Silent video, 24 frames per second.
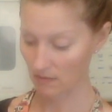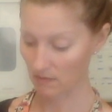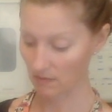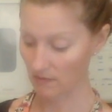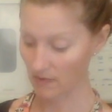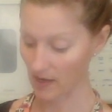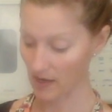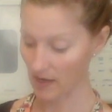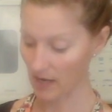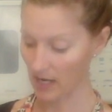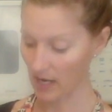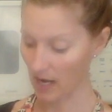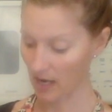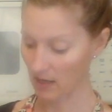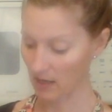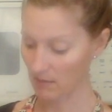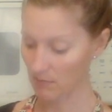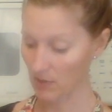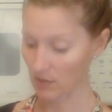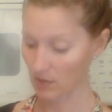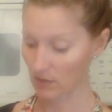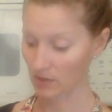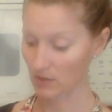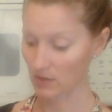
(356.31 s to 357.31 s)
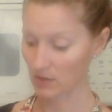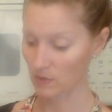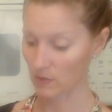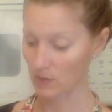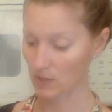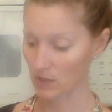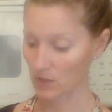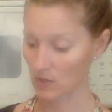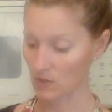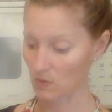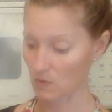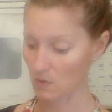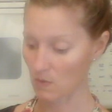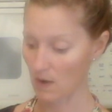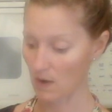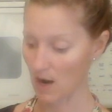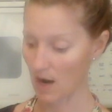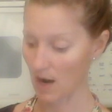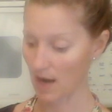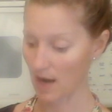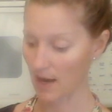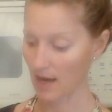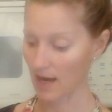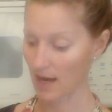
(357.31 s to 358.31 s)
Very high in minerals, which is
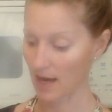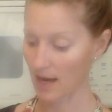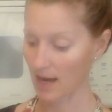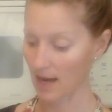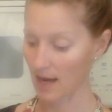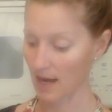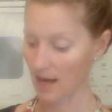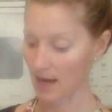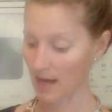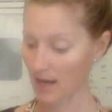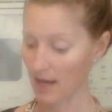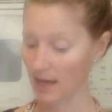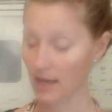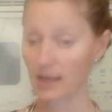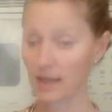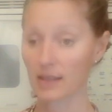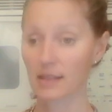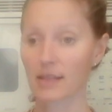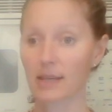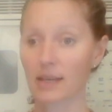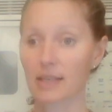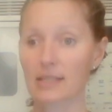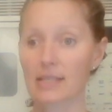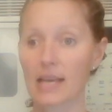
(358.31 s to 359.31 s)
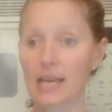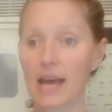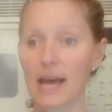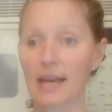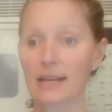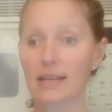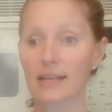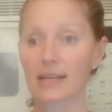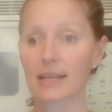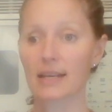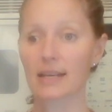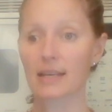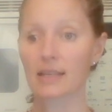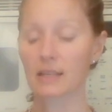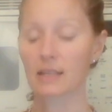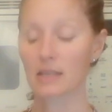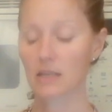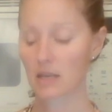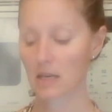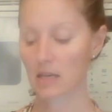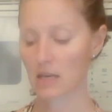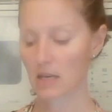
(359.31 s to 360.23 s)
why I like to add it in.